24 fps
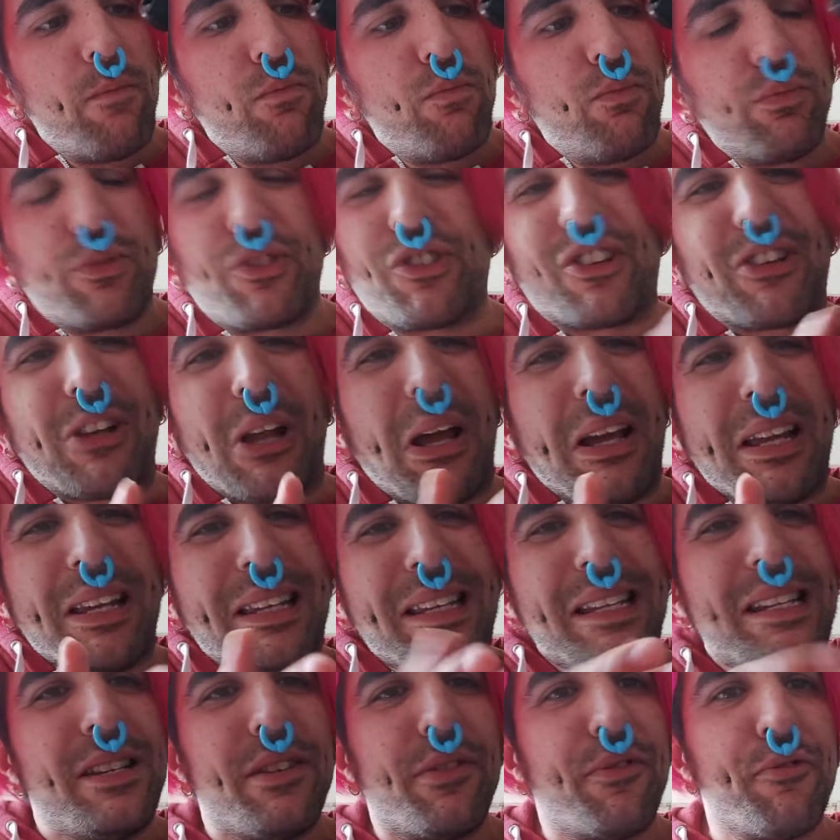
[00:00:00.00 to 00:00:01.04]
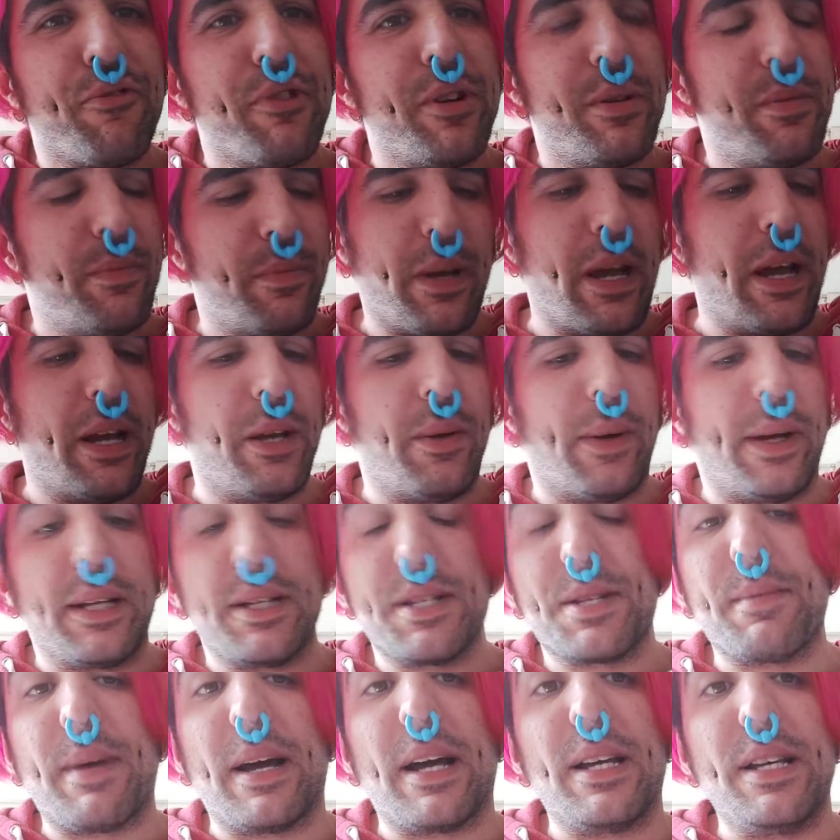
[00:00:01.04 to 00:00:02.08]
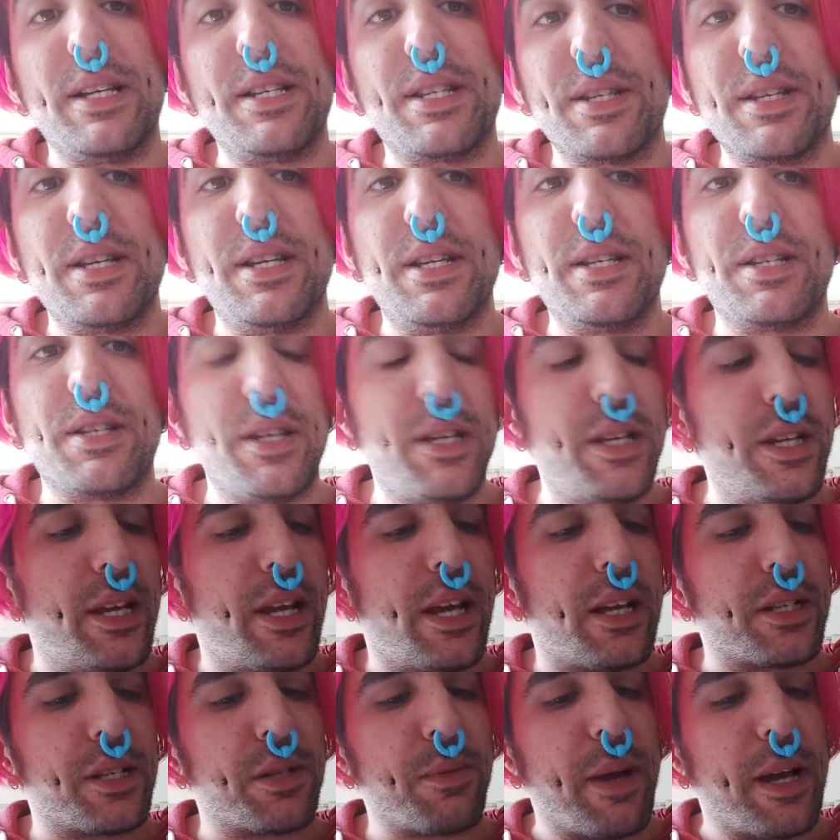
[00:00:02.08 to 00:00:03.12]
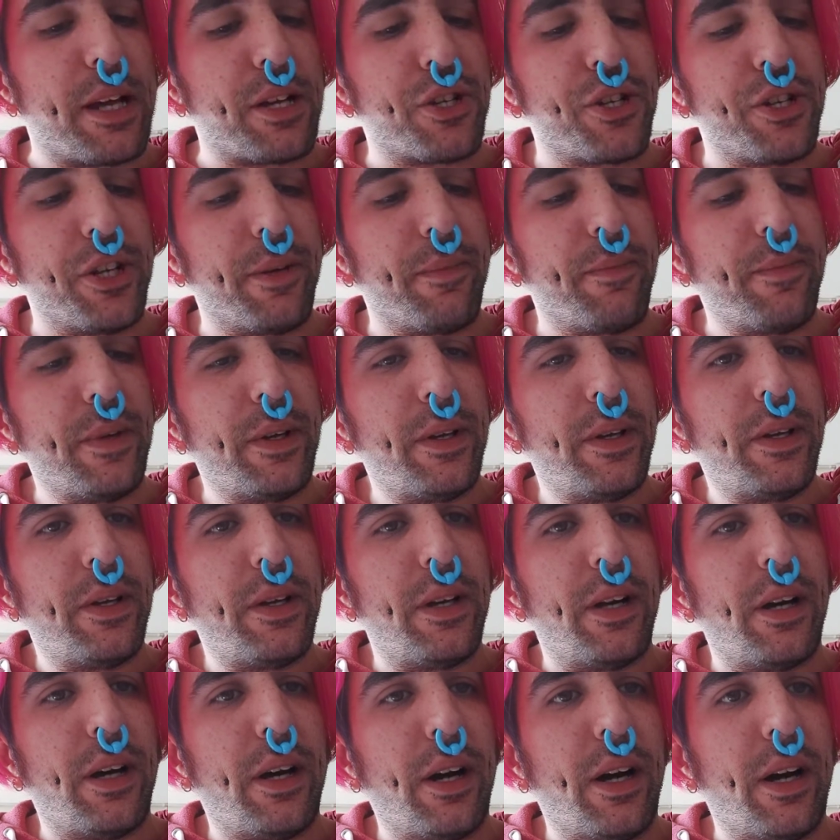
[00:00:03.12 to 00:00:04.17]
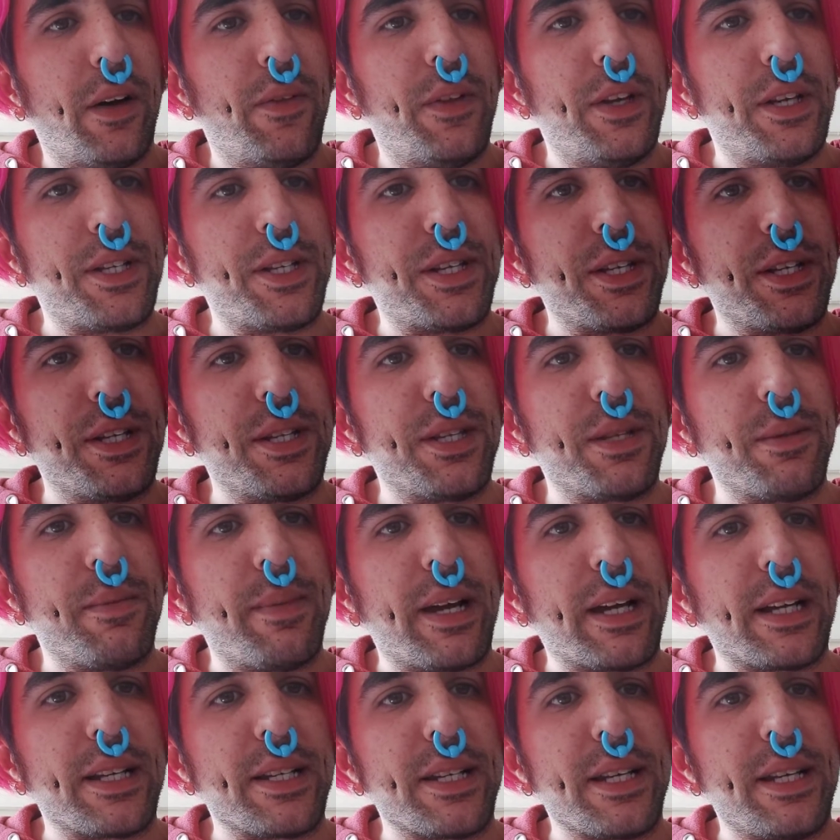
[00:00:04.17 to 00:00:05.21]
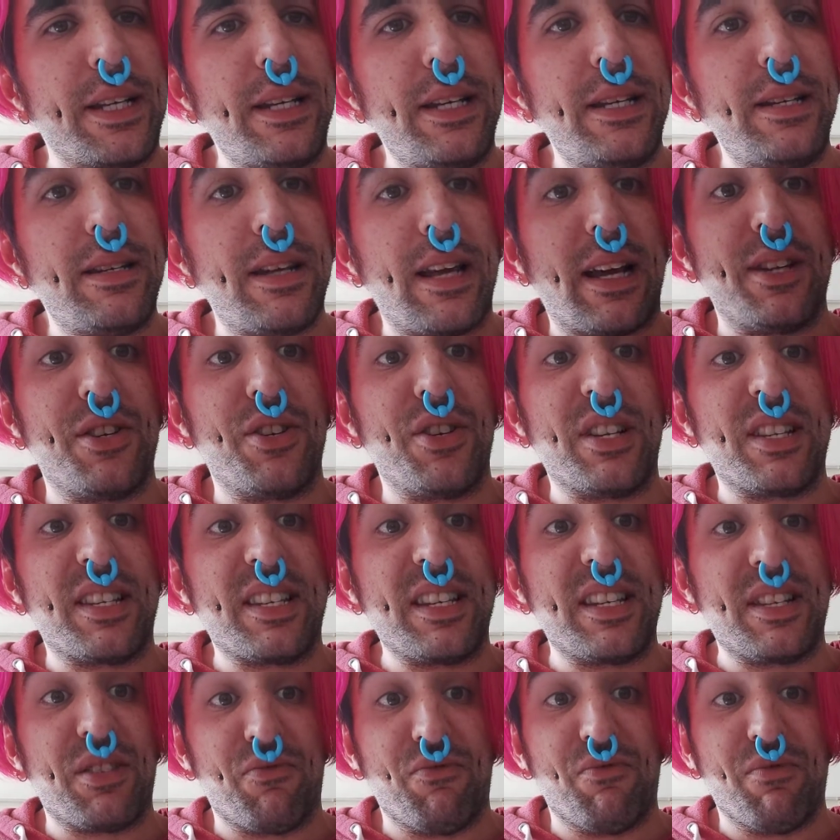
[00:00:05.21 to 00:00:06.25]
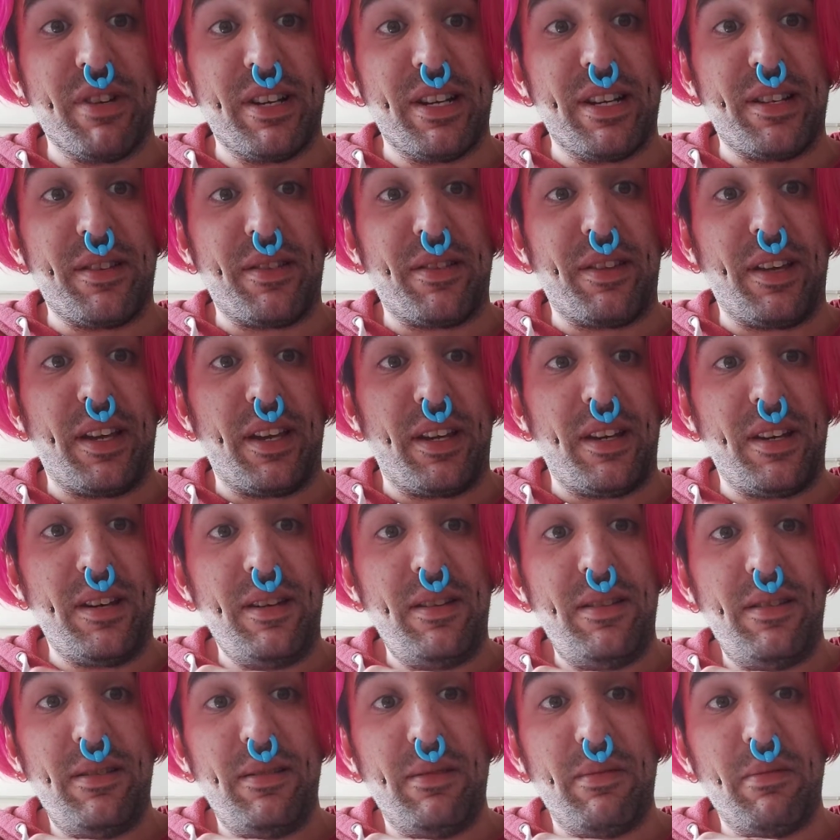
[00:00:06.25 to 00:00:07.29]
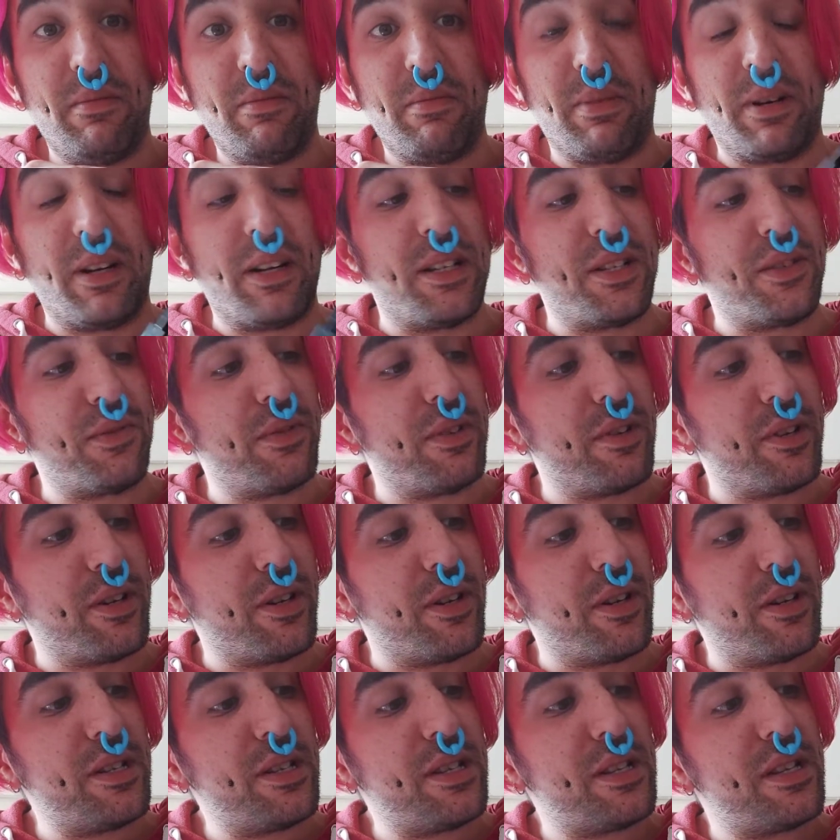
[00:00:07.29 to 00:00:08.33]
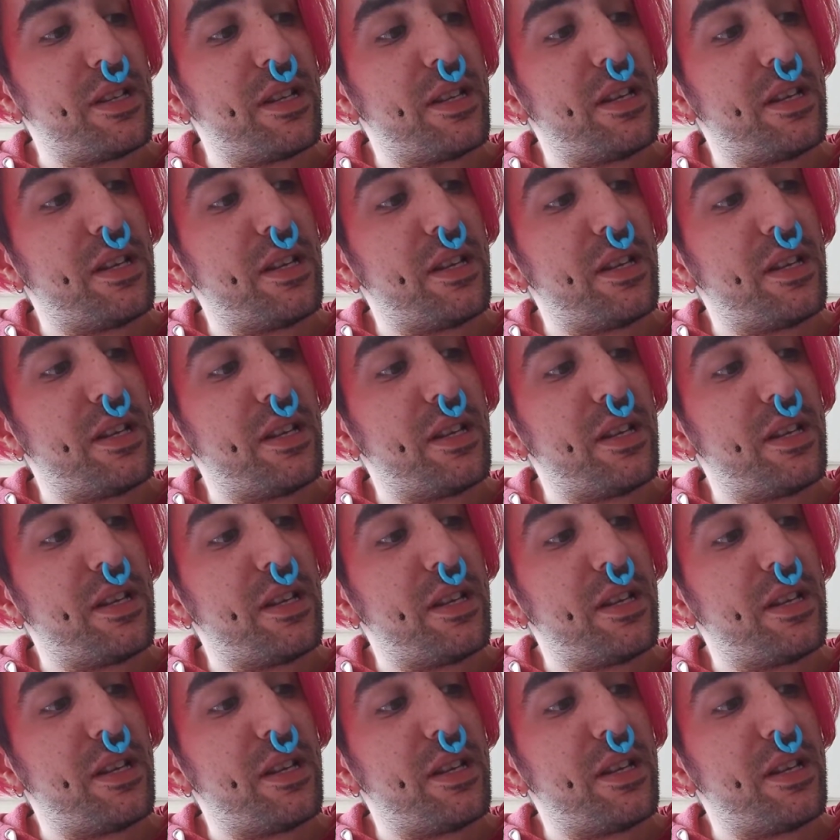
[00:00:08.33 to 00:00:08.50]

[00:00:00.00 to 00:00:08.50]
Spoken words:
slightly different. But anyway, it doesn't matter. He has smashed it. This is the magazine. As you can see, it's really thin, but it's very nice.